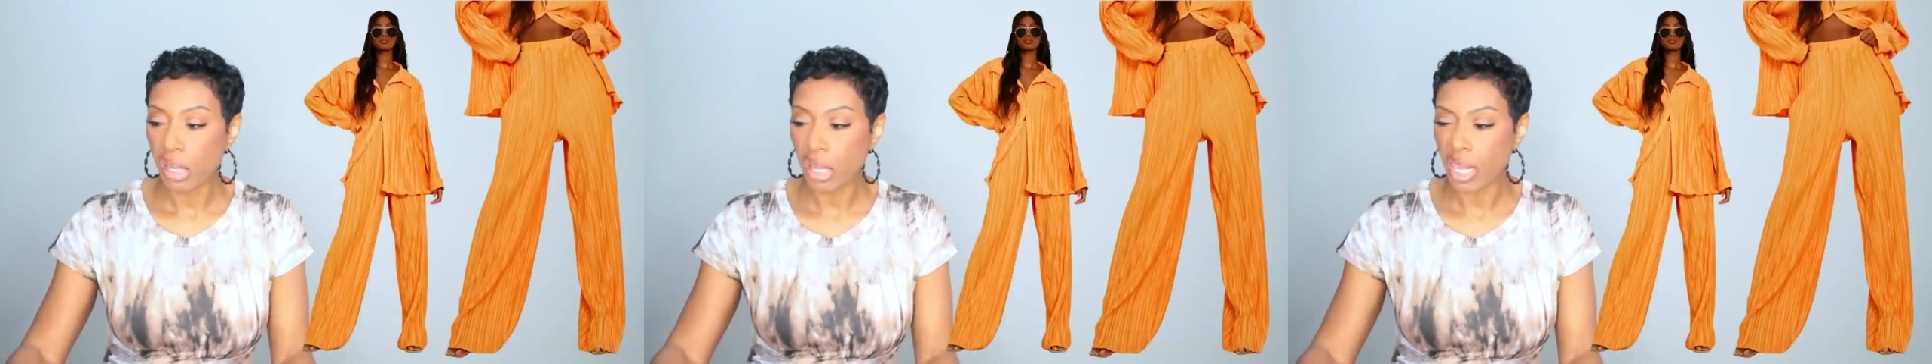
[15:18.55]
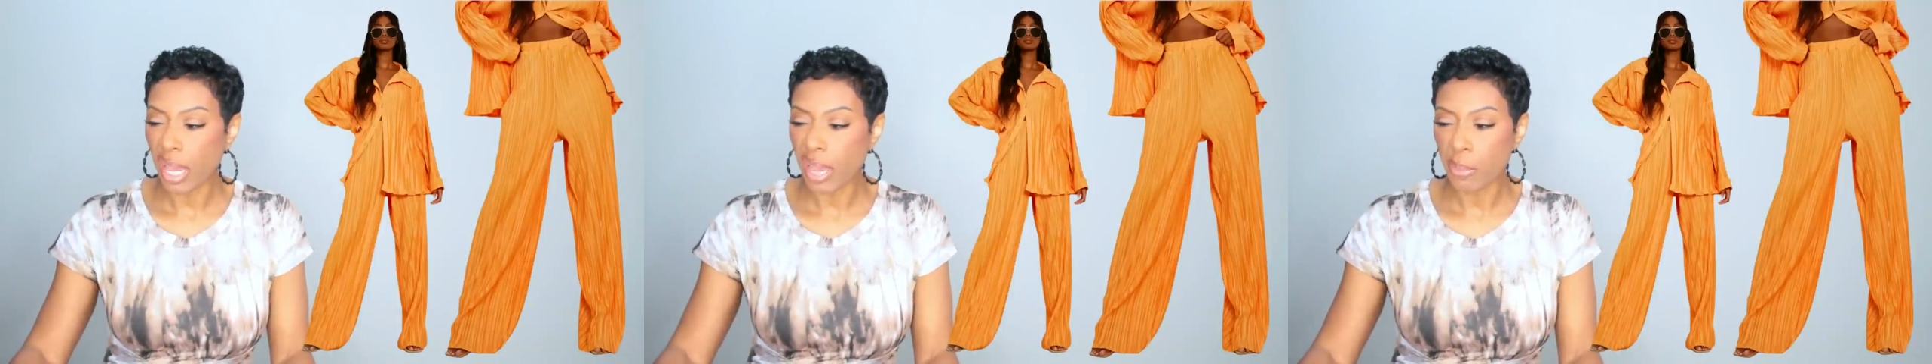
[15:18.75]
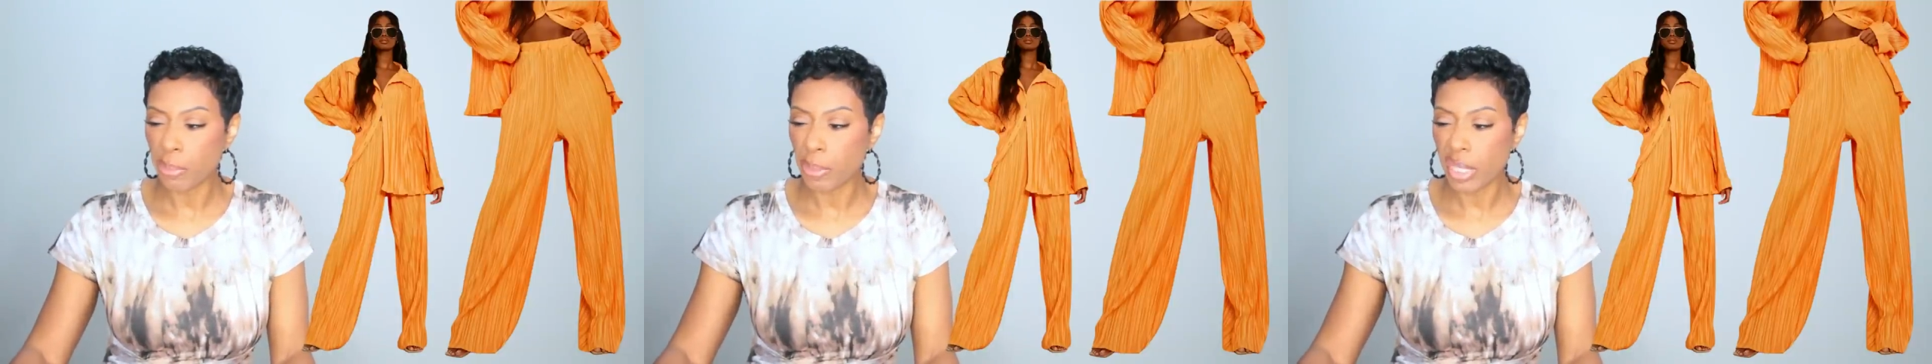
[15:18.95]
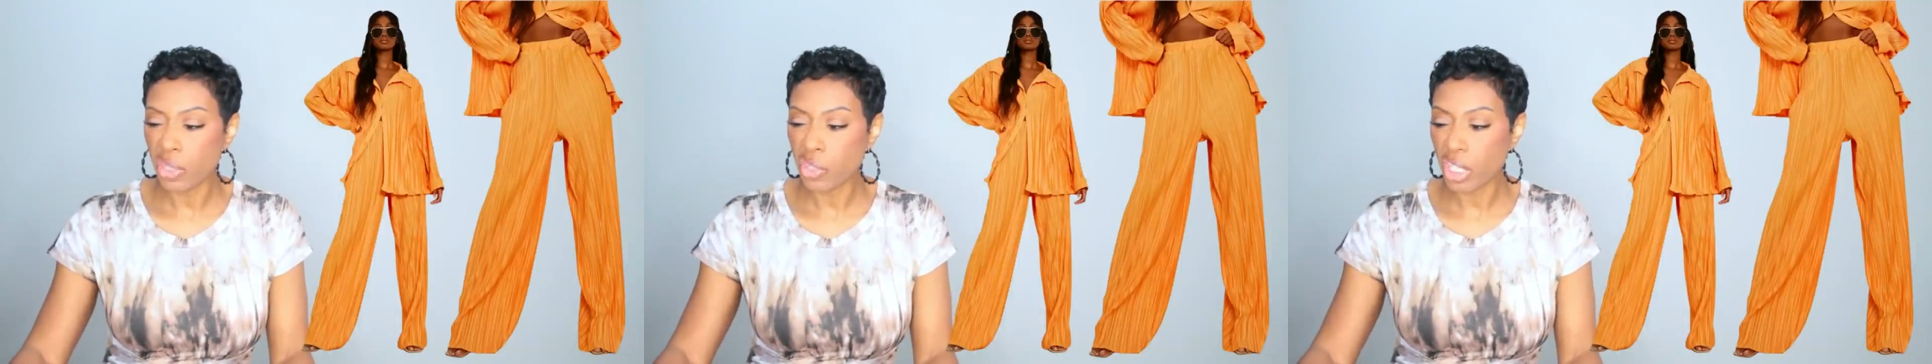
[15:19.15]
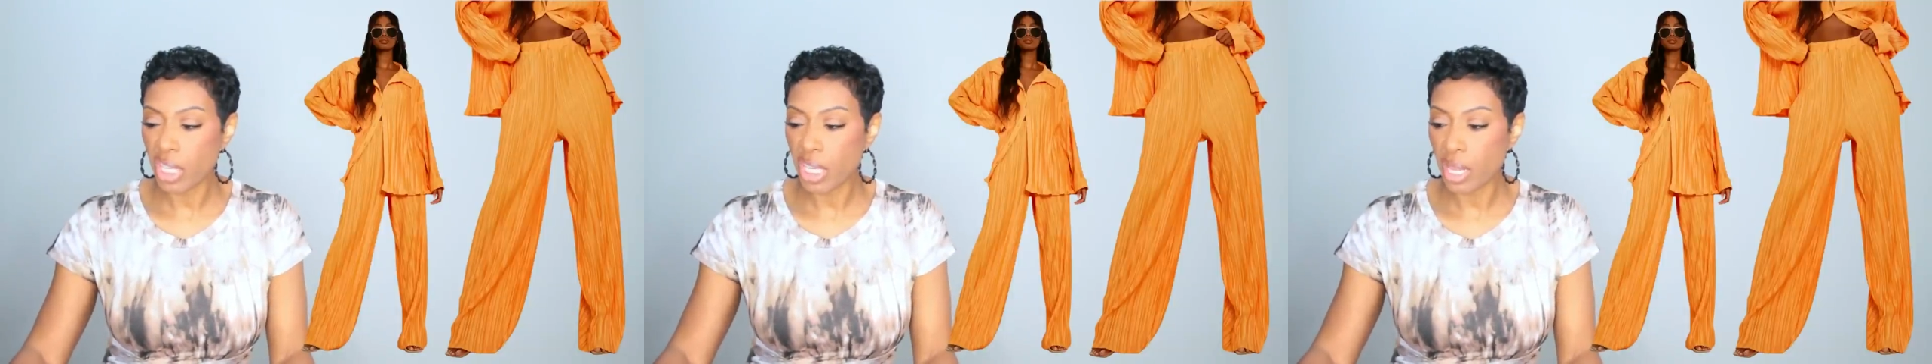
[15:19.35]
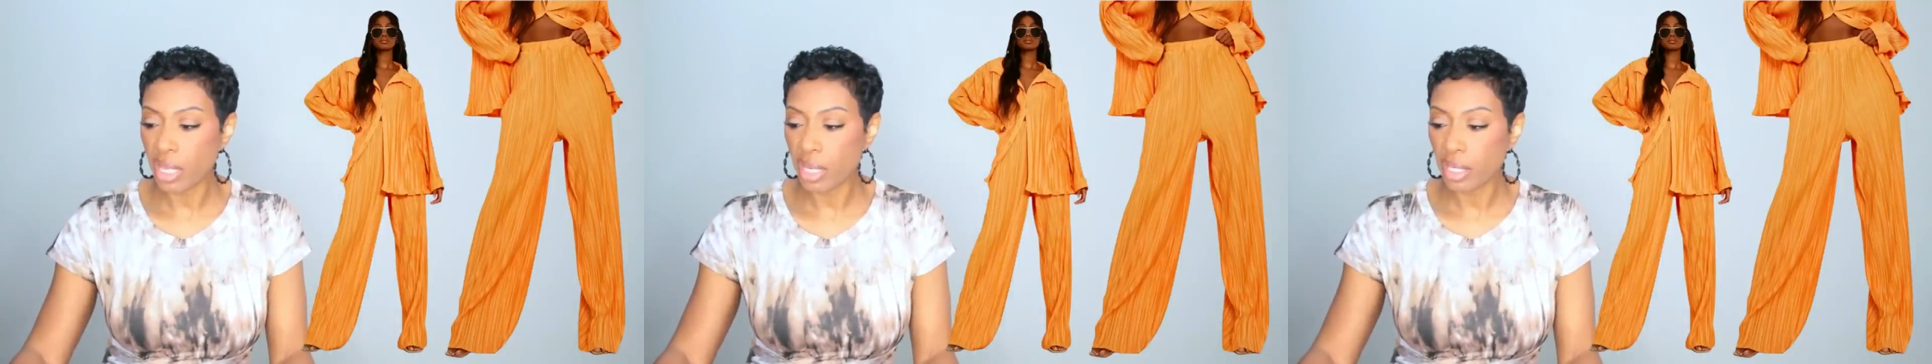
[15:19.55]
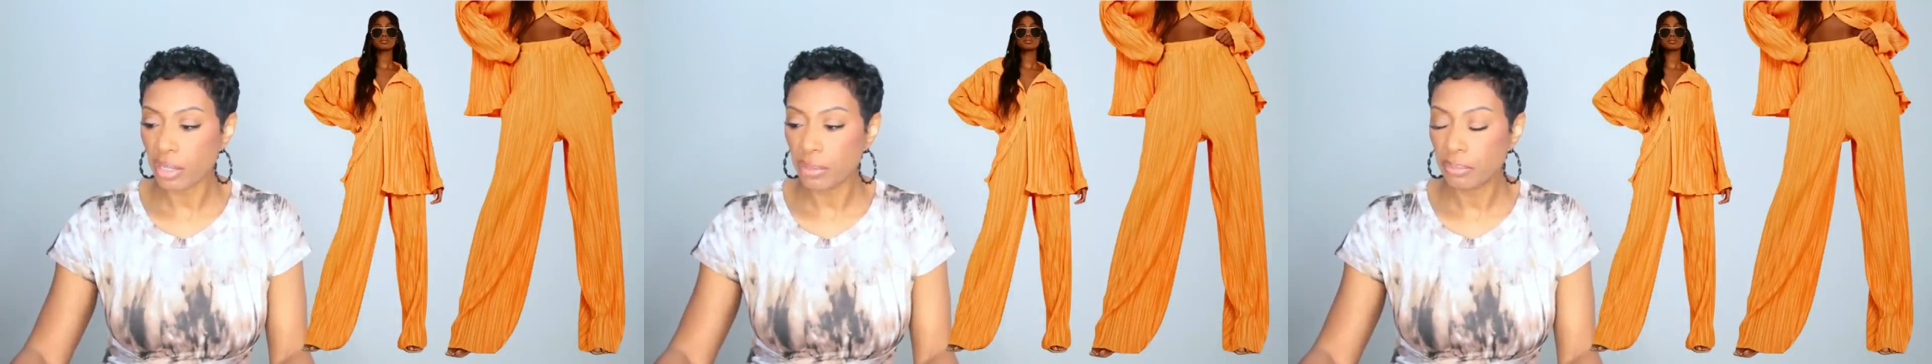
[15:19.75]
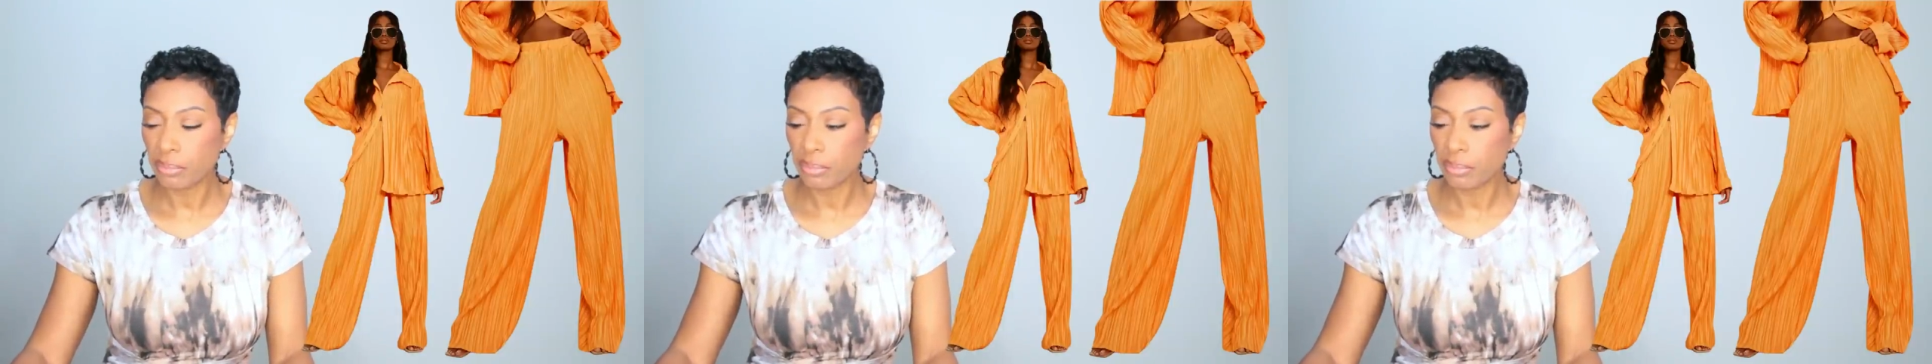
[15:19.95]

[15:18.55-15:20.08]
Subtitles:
color.